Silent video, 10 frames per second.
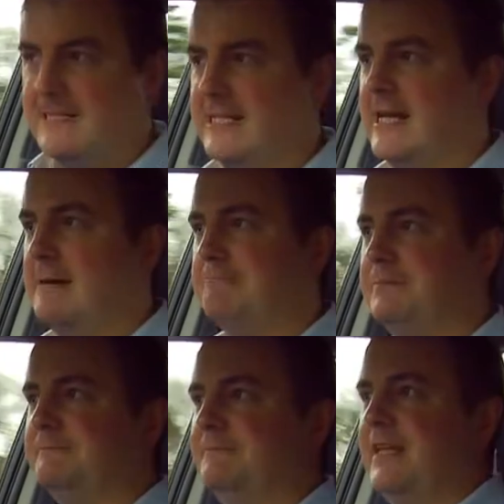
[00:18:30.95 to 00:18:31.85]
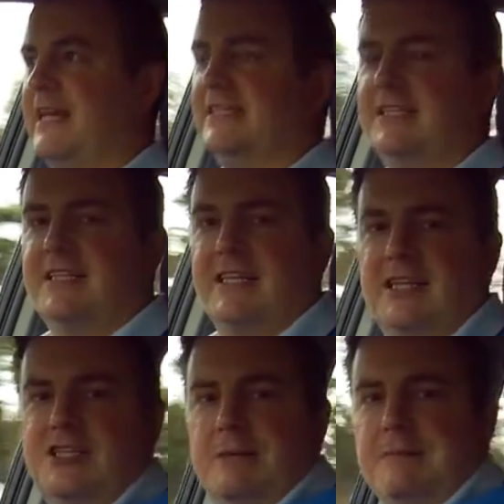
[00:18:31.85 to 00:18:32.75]
Yep, he has to thank the
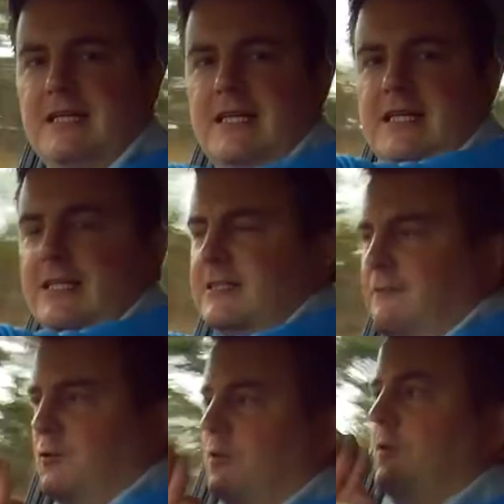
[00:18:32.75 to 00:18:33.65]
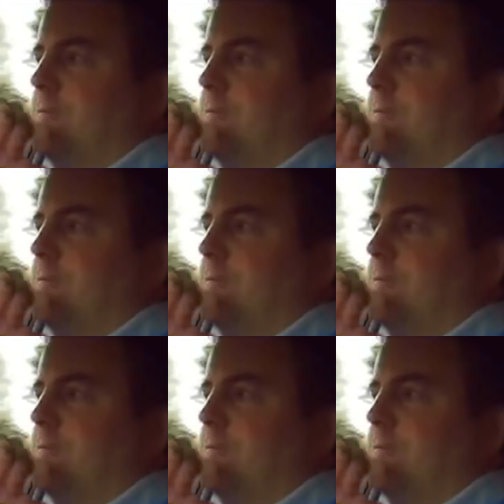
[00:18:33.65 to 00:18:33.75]
Japanese for.